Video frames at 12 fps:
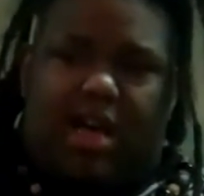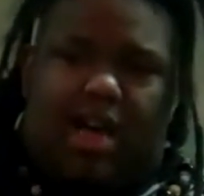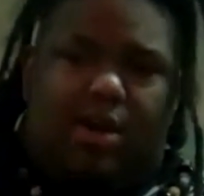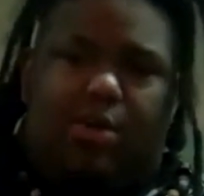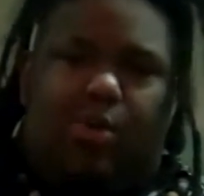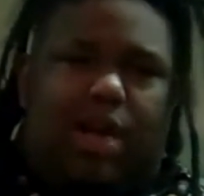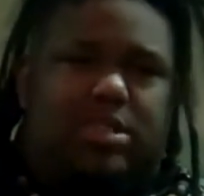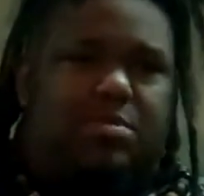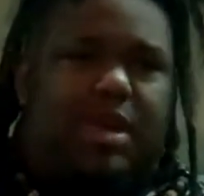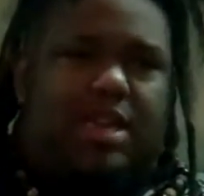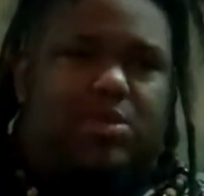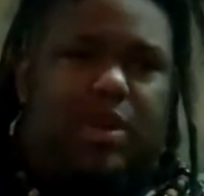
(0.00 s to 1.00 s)
I would watch
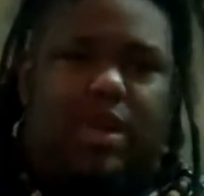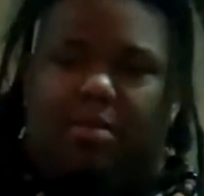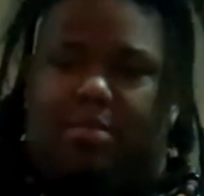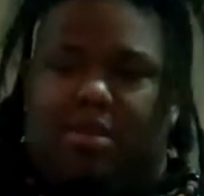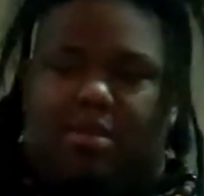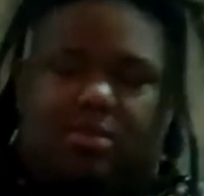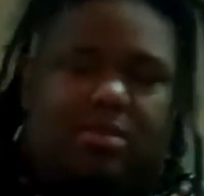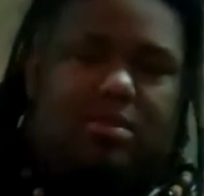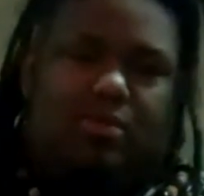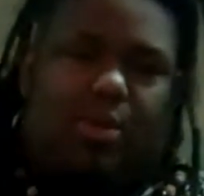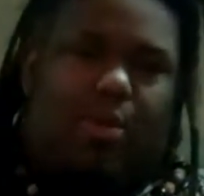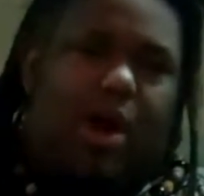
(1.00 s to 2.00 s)
a match with him
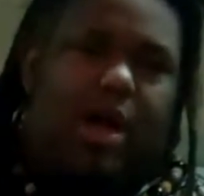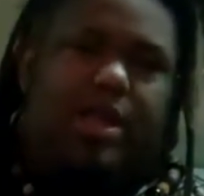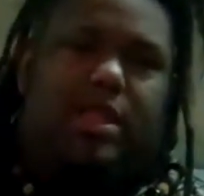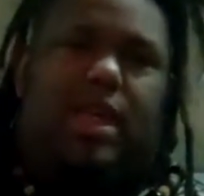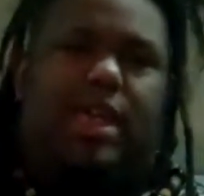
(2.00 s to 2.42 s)
and rewind it